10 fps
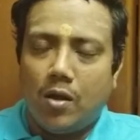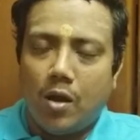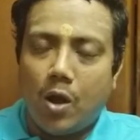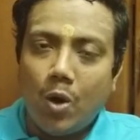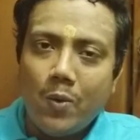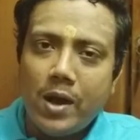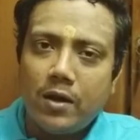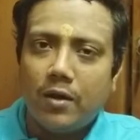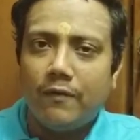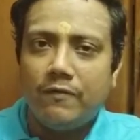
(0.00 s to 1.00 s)

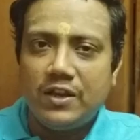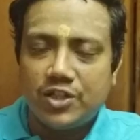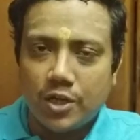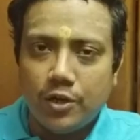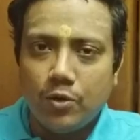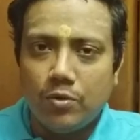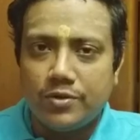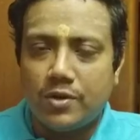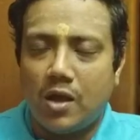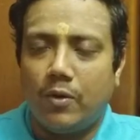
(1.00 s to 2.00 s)
however we schedule
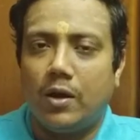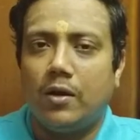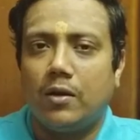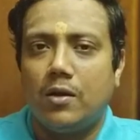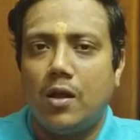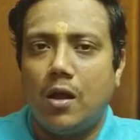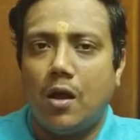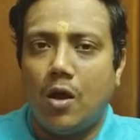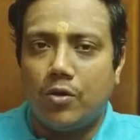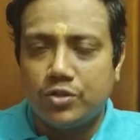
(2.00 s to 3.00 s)
our
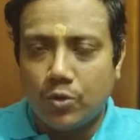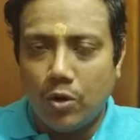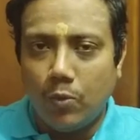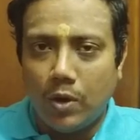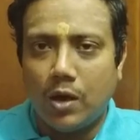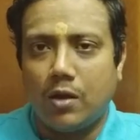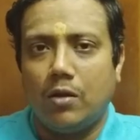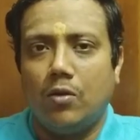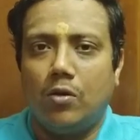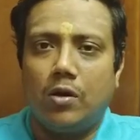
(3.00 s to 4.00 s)
household work
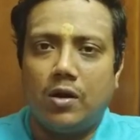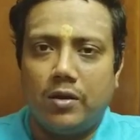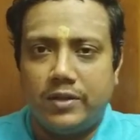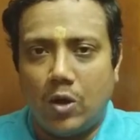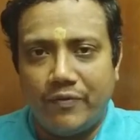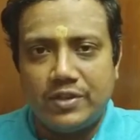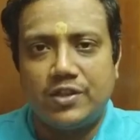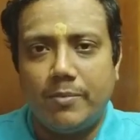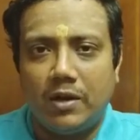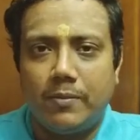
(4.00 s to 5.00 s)
or the office
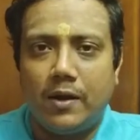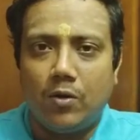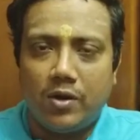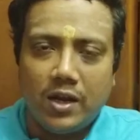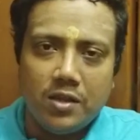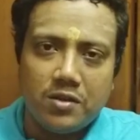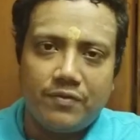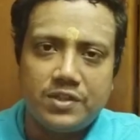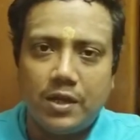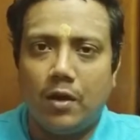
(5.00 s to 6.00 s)
commitment or any other
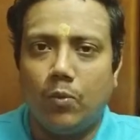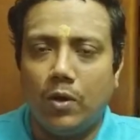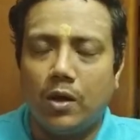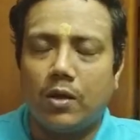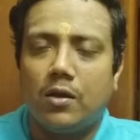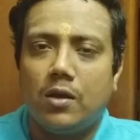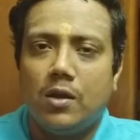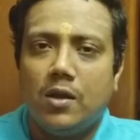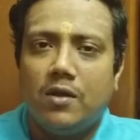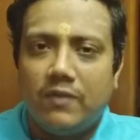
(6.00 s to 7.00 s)
physical work,
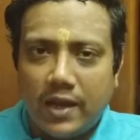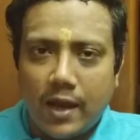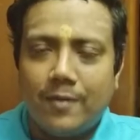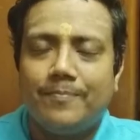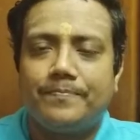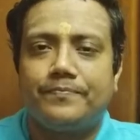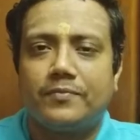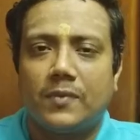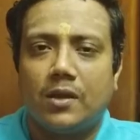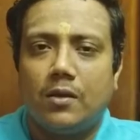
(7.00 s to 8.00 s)
we can
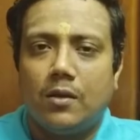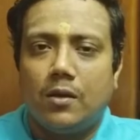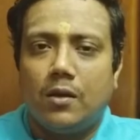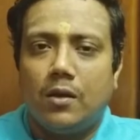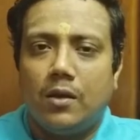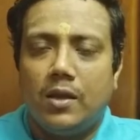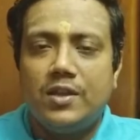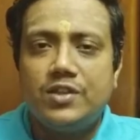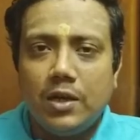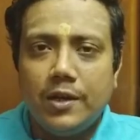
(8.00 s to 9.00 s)

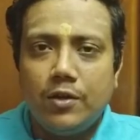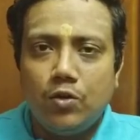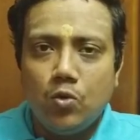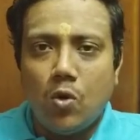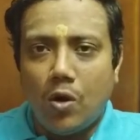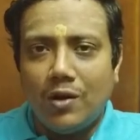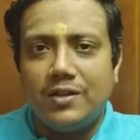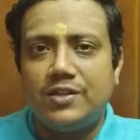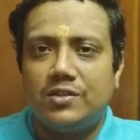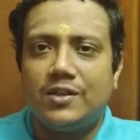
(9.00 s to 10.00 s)
easily do all
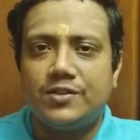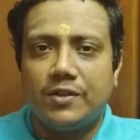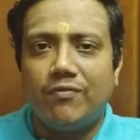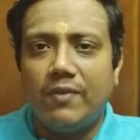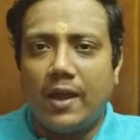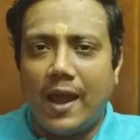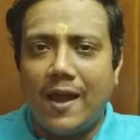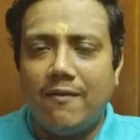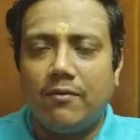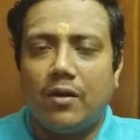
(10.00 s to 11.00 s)
these things if we
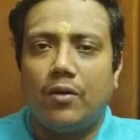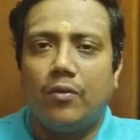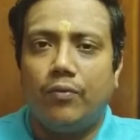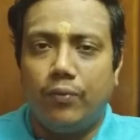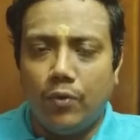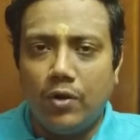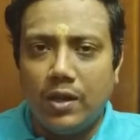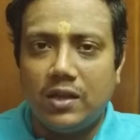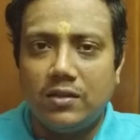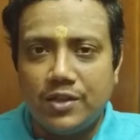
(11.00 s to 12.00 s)
have food
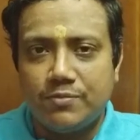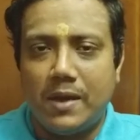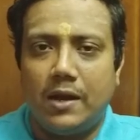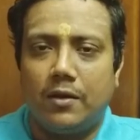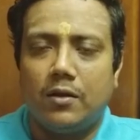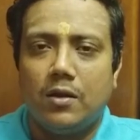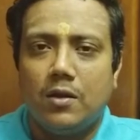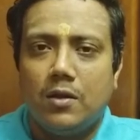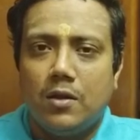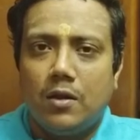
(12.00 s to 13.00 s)
this manner,
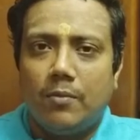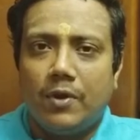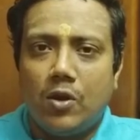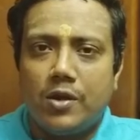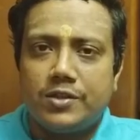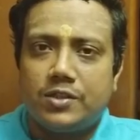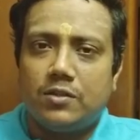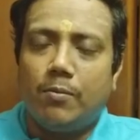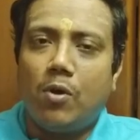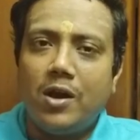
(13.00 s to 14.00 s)
because
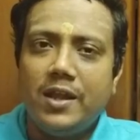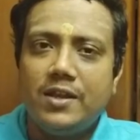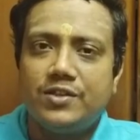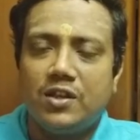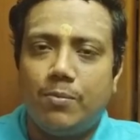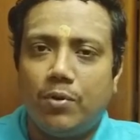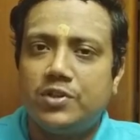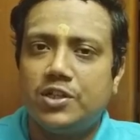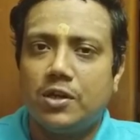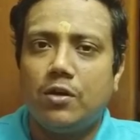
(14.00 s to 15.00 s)
the body is in a
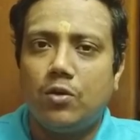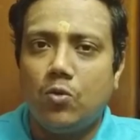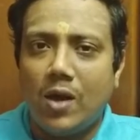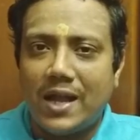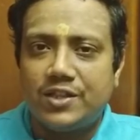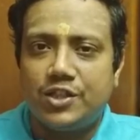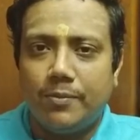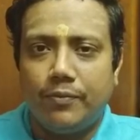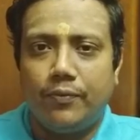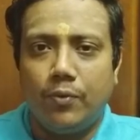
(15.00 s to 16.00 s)
position to
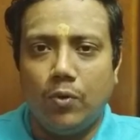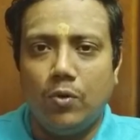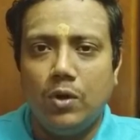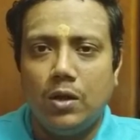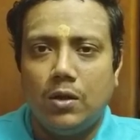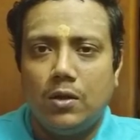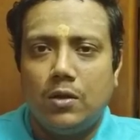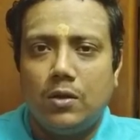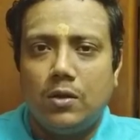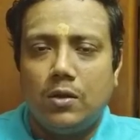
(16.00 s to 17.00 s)
accept food
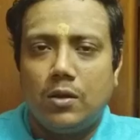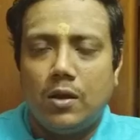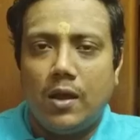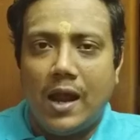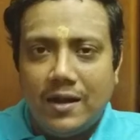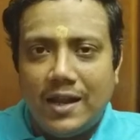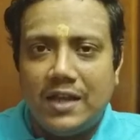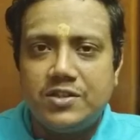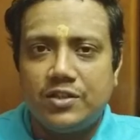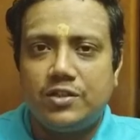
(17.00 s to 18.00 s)
and
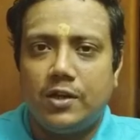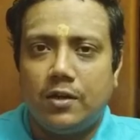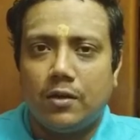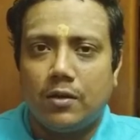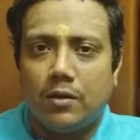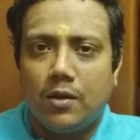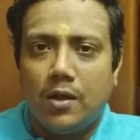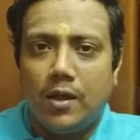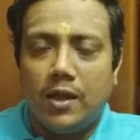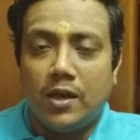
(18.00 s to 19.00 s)
digest it
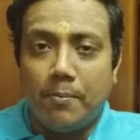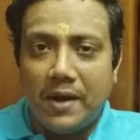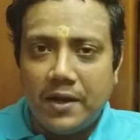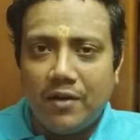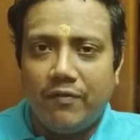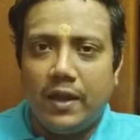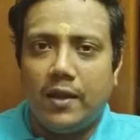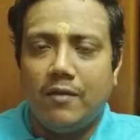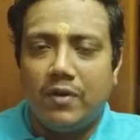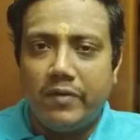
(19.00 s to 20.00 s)
in a better way
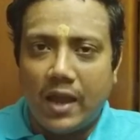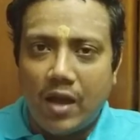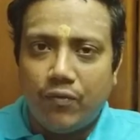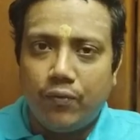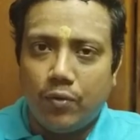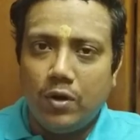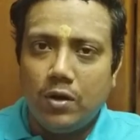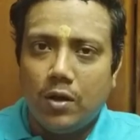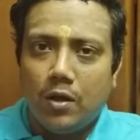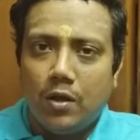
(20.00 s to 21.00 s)
when we have food
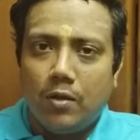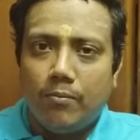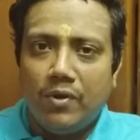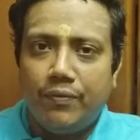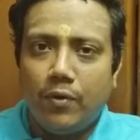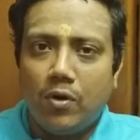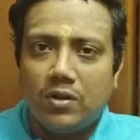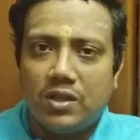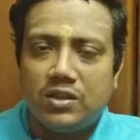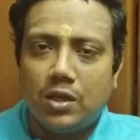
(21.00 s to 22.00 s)
before the